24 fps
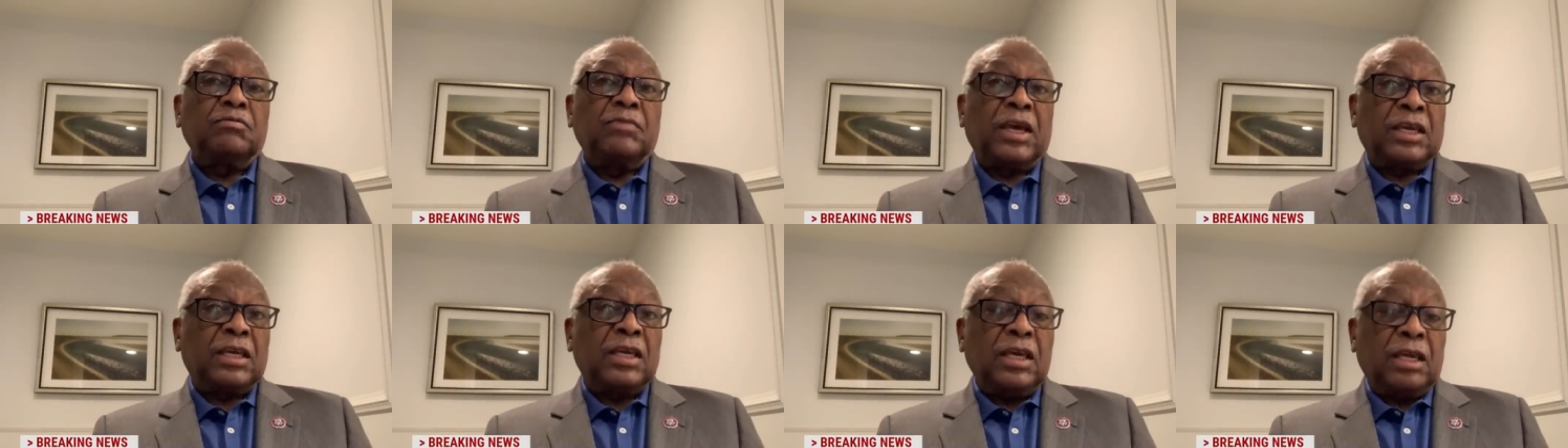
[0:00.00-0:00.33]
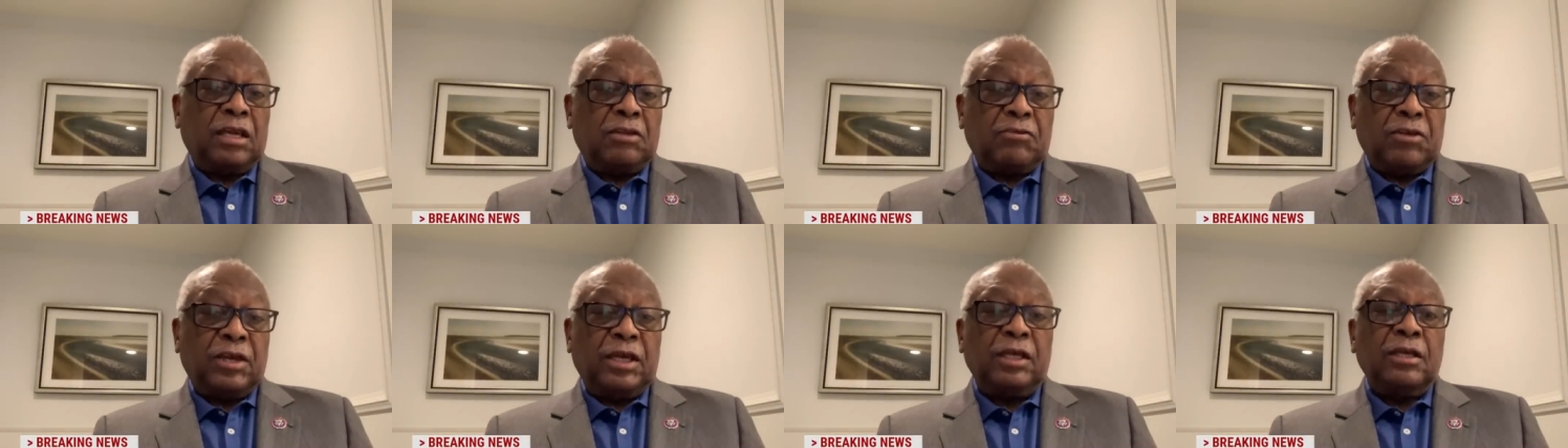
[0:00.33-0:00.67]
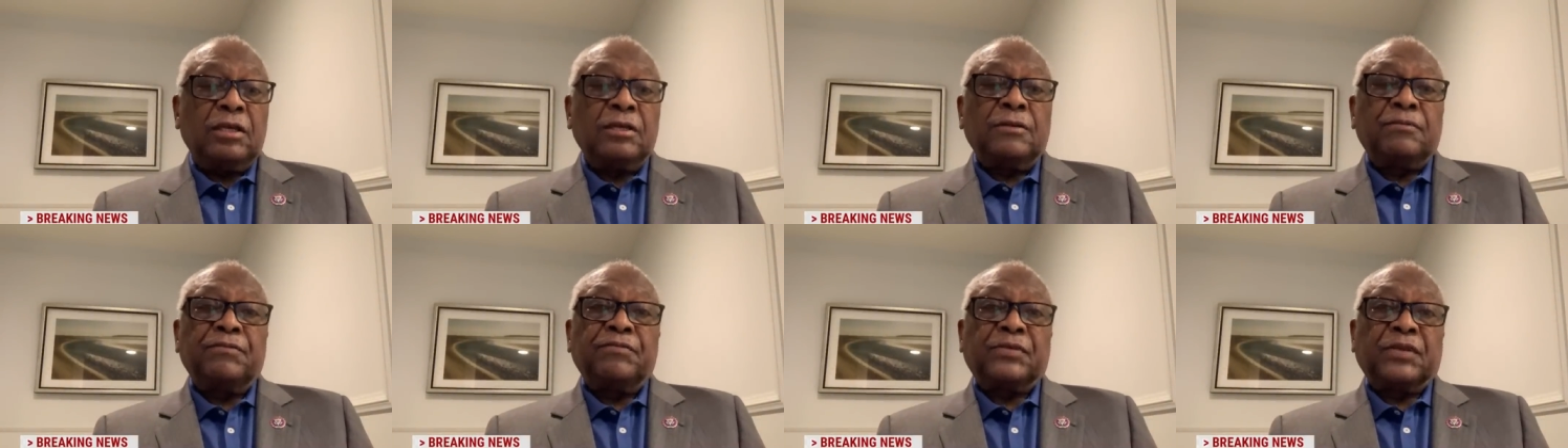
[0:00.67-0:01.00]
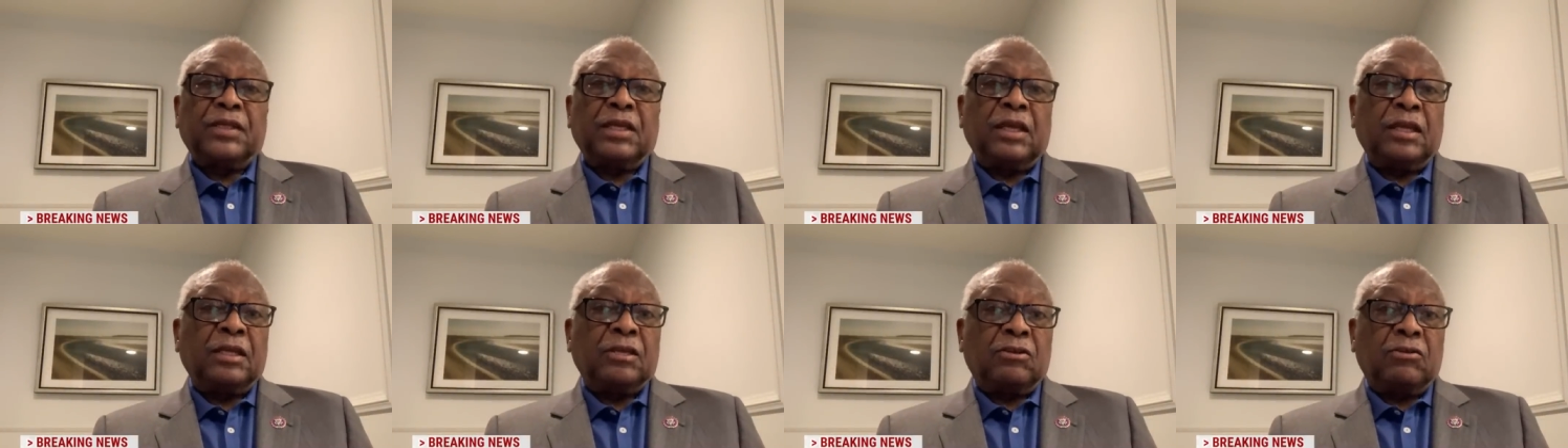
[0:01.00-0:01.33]
McHenry
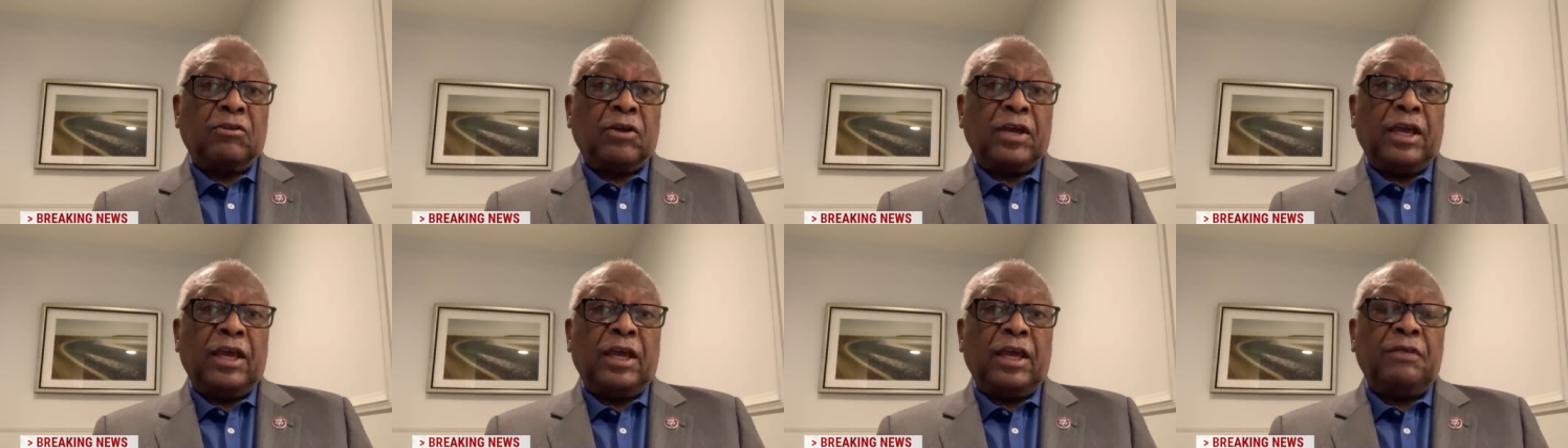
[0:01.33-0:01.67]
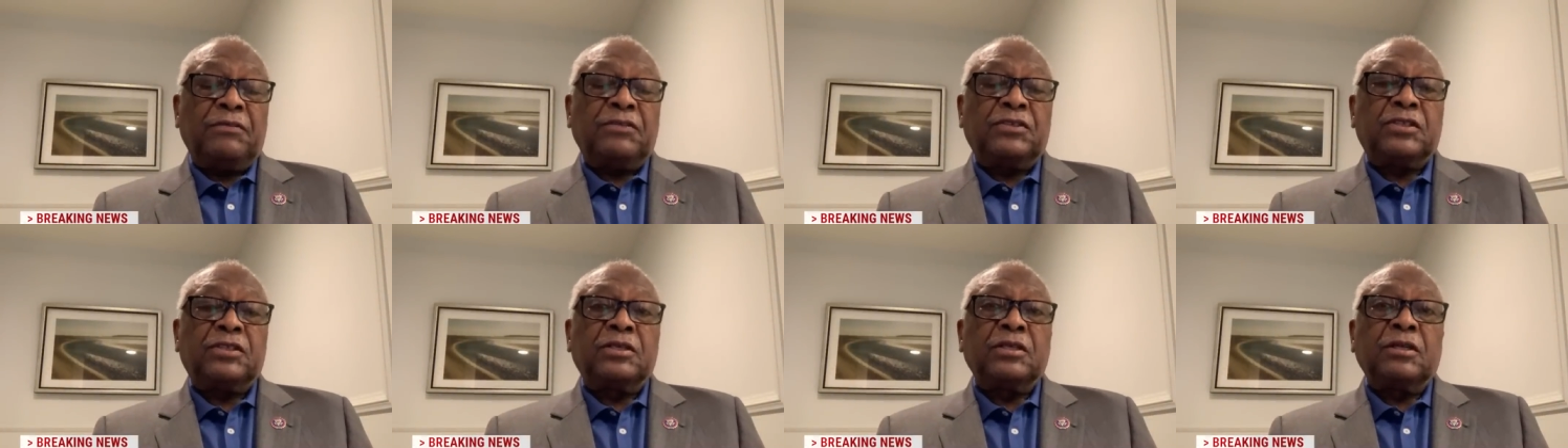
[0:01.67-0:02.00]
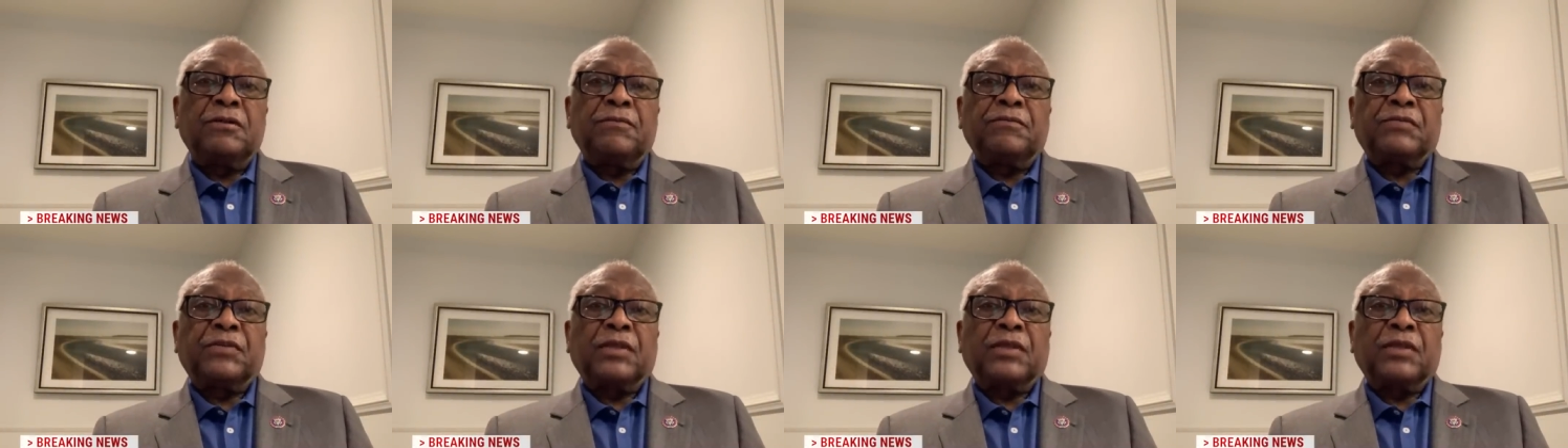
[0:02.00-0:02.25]
and Graves